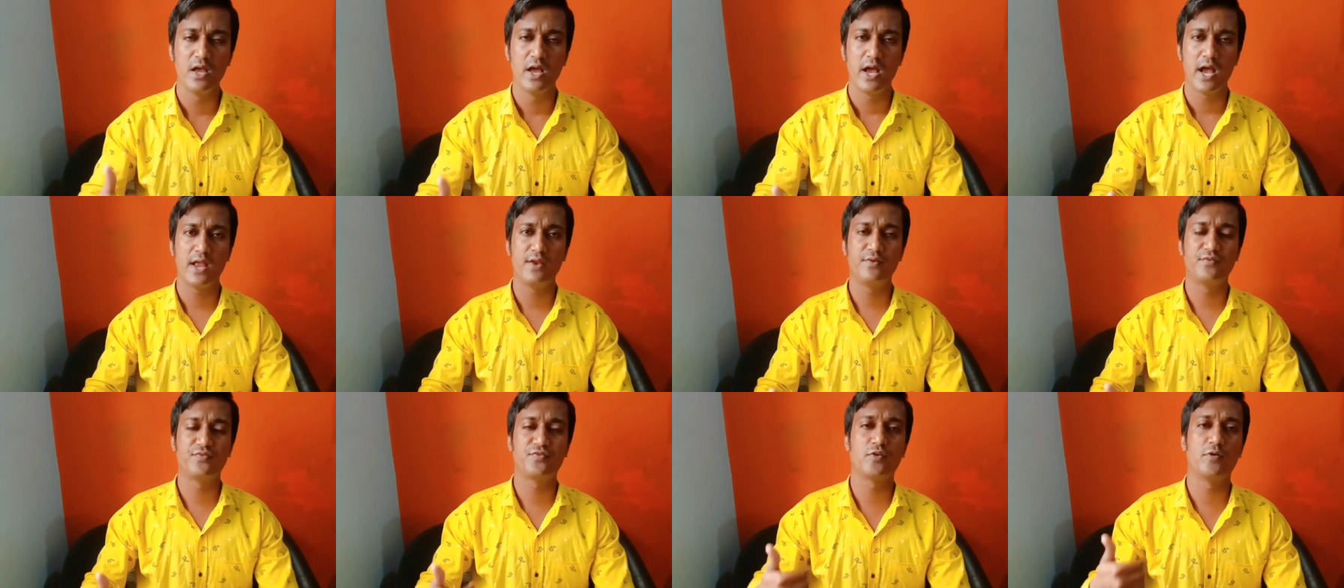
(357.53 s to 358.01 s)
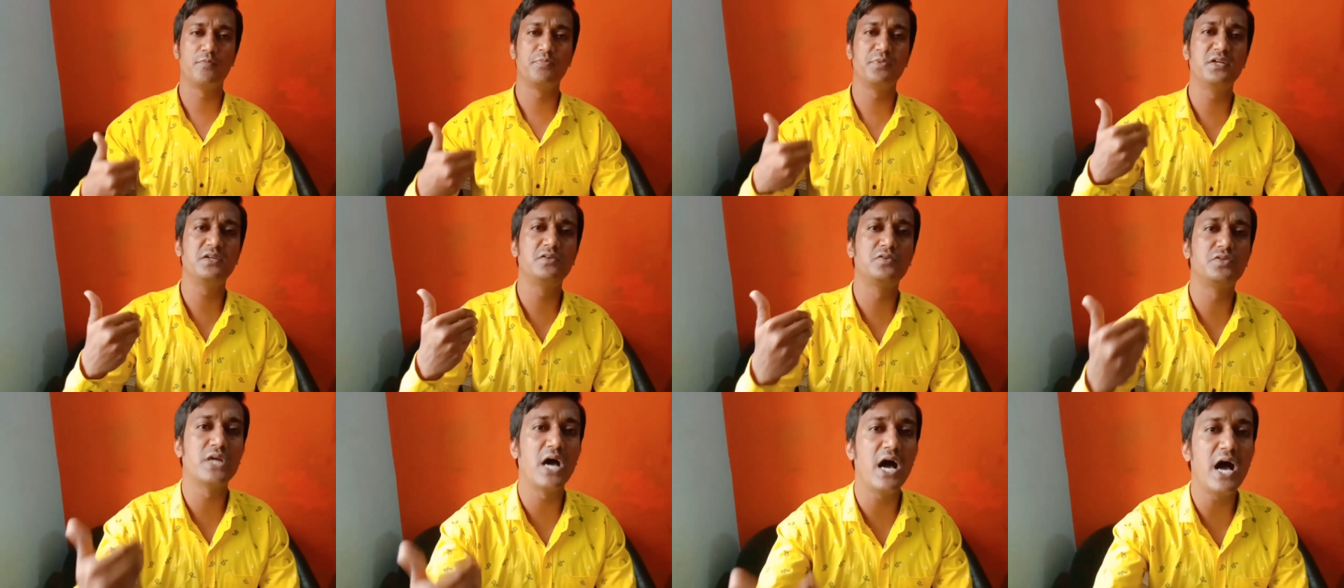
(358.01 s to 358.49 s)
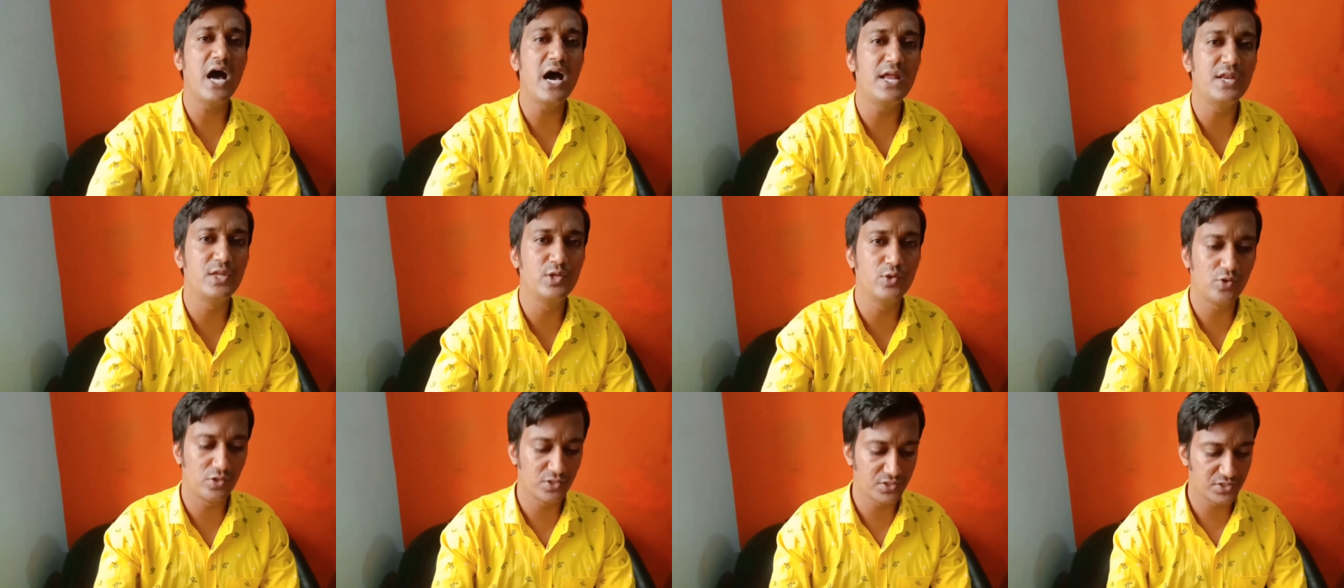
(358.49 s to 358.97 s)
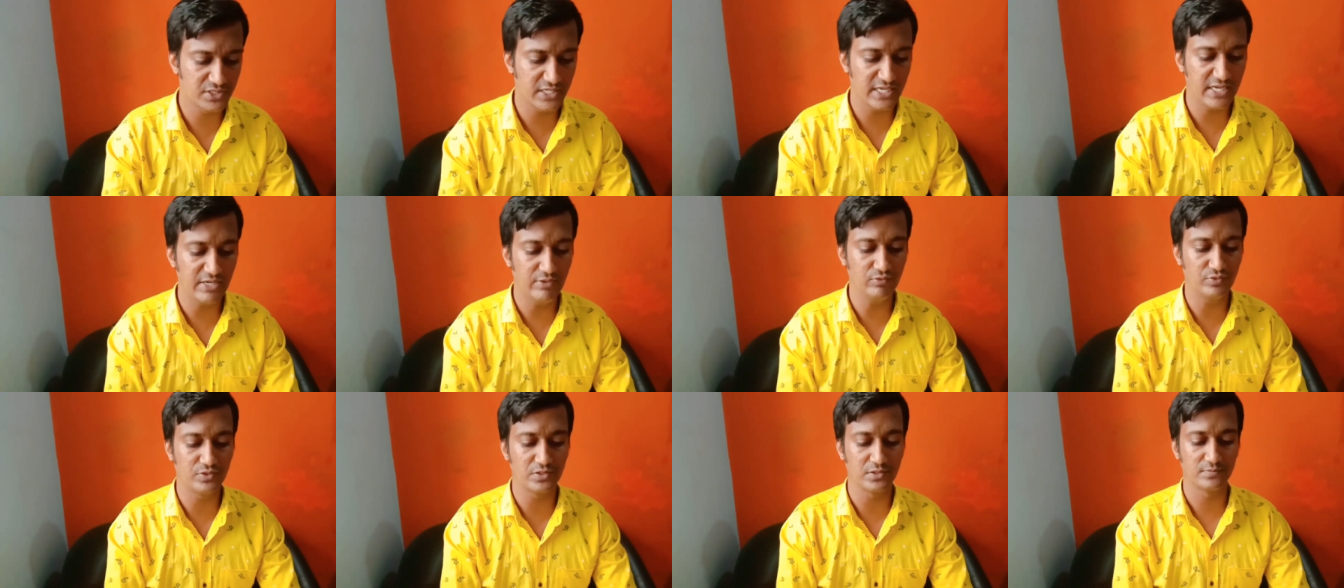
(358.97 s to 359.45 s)
and from the tar you are
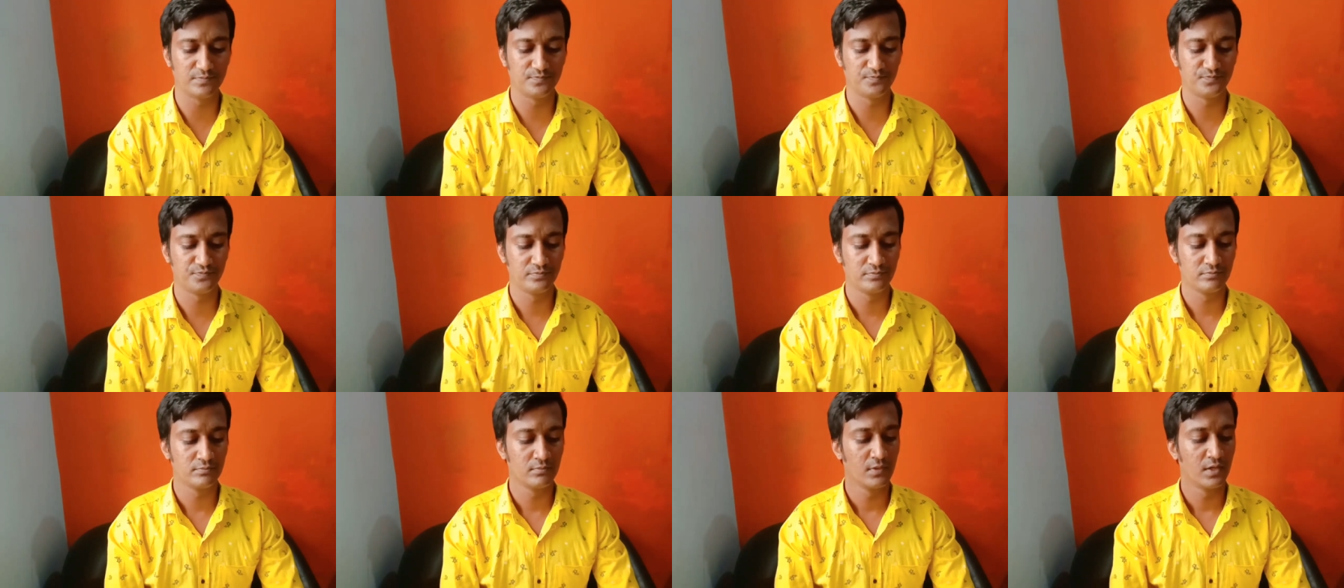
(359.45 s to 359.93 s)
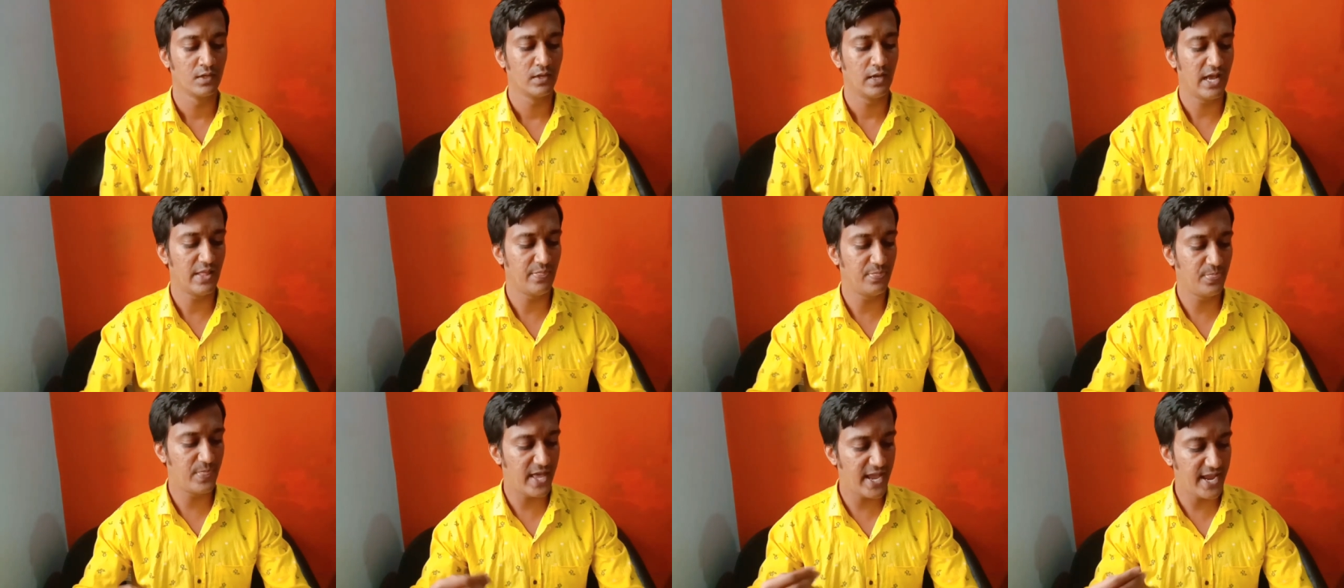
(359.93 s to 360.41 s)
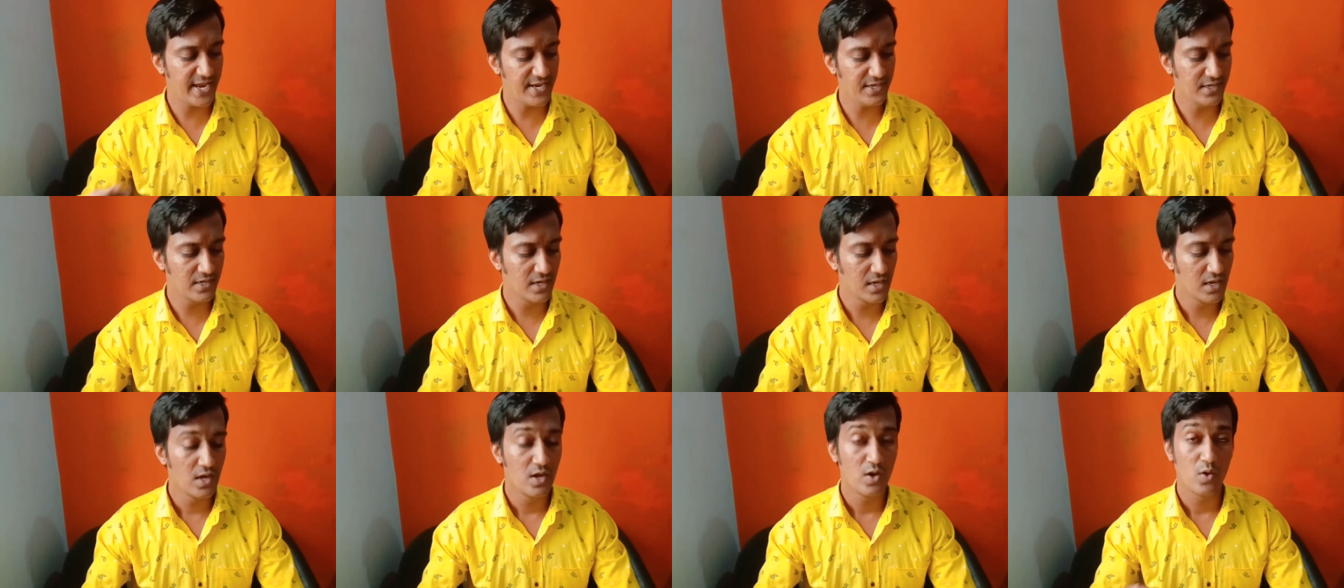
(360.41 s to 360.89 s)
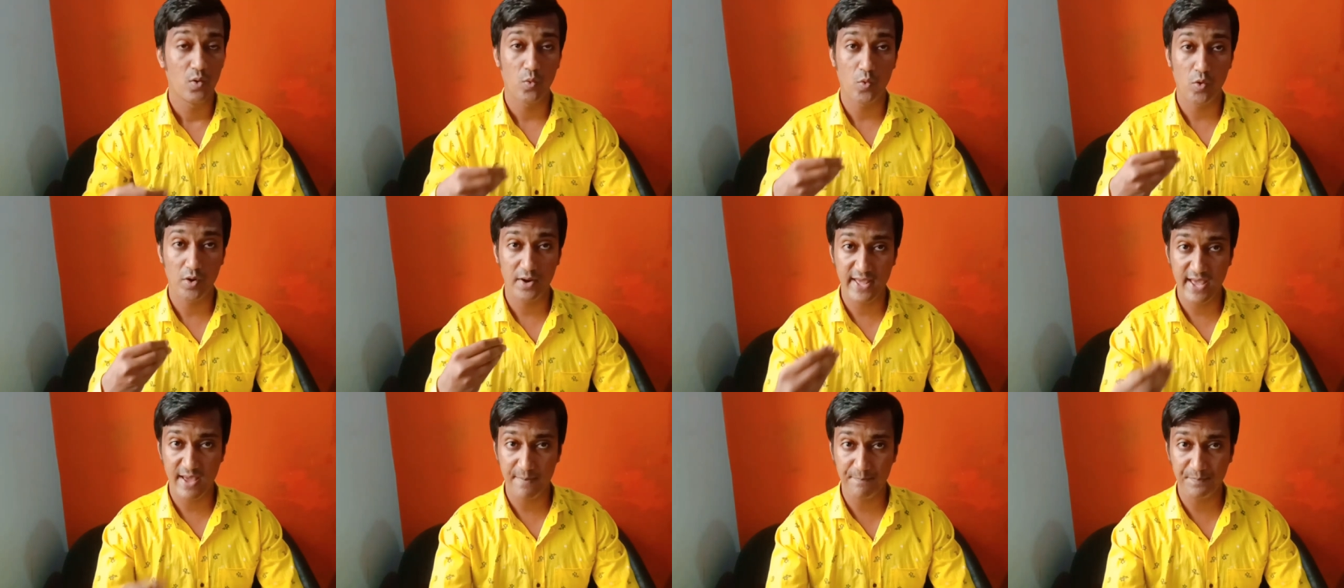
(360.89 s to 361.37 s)
saved and then
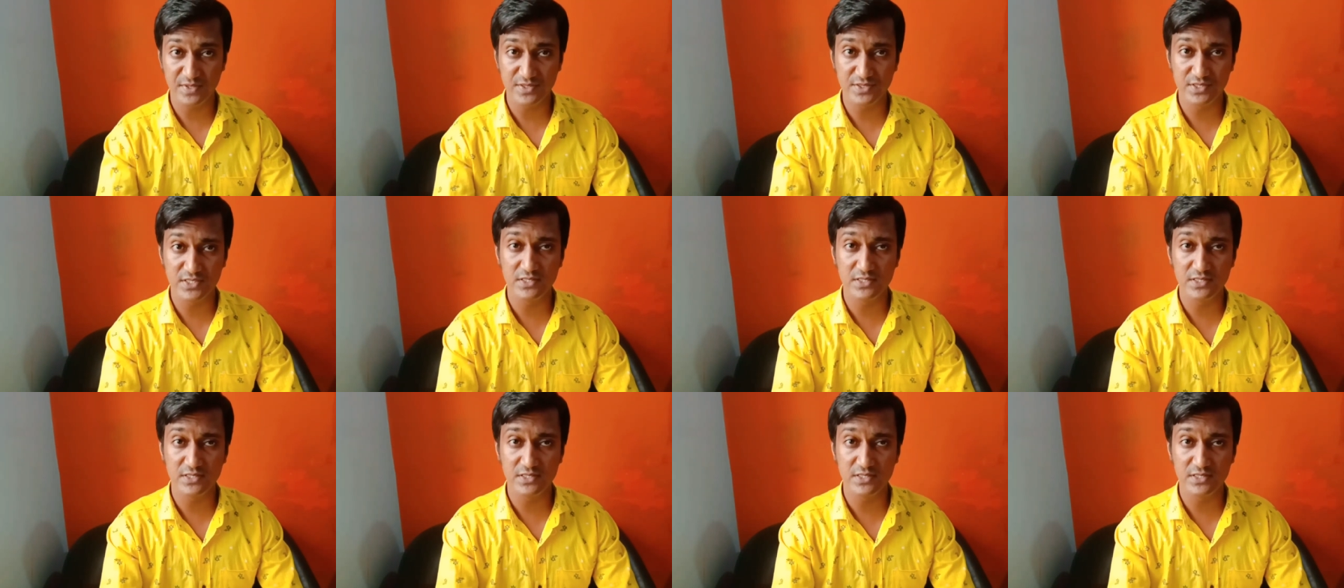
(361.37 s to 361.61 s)
what happens